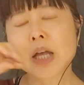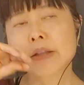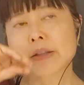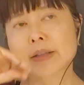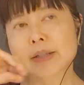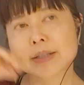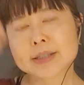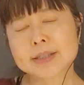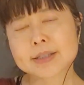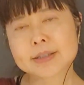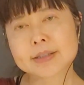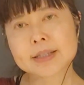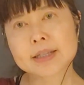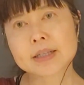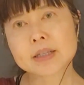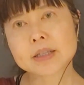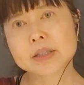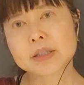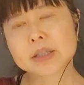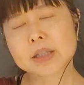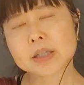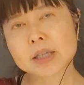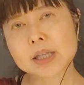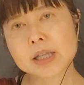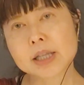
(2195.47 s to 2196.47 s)
the
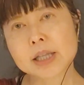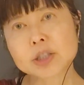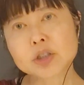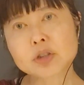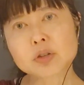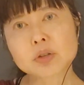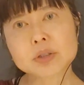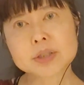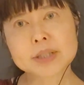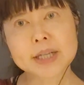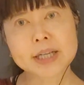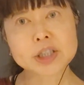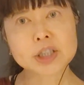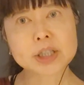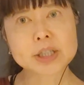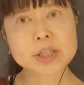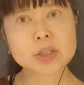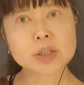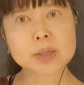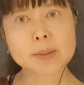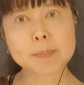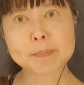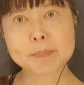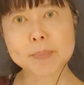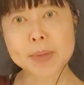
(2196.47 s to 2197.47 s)
cholesterol is actually
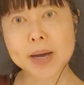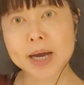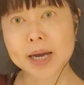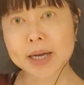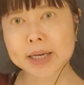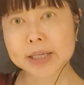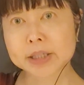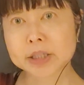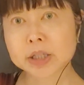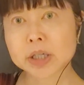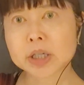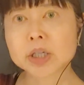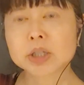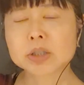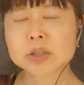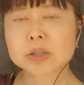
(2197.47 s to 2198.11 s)
going to bind